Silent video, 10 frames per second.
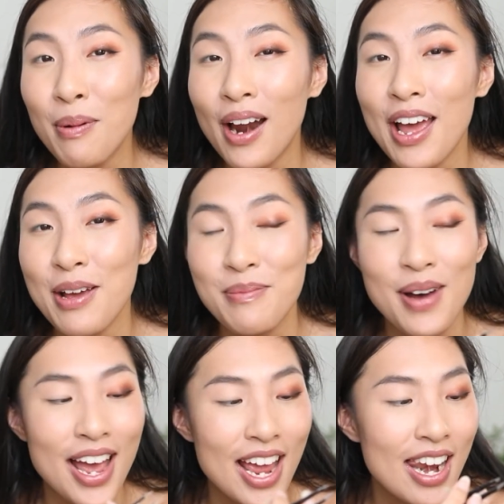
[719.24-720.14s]
apply
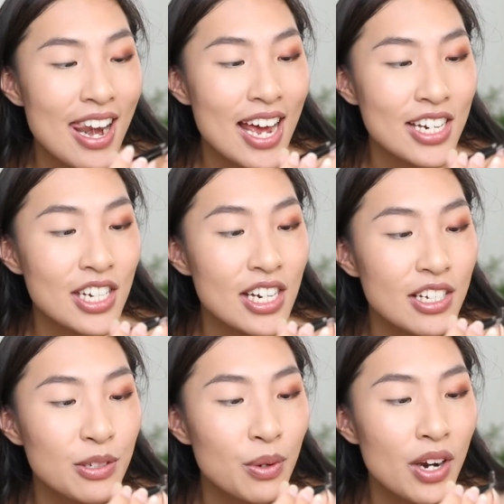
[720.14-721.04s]
my
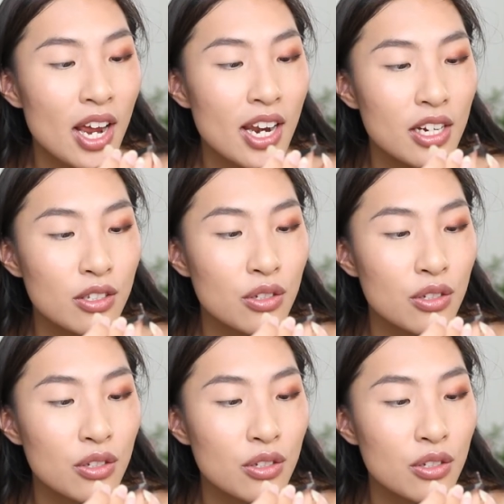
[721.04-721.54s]
lashes, what I like to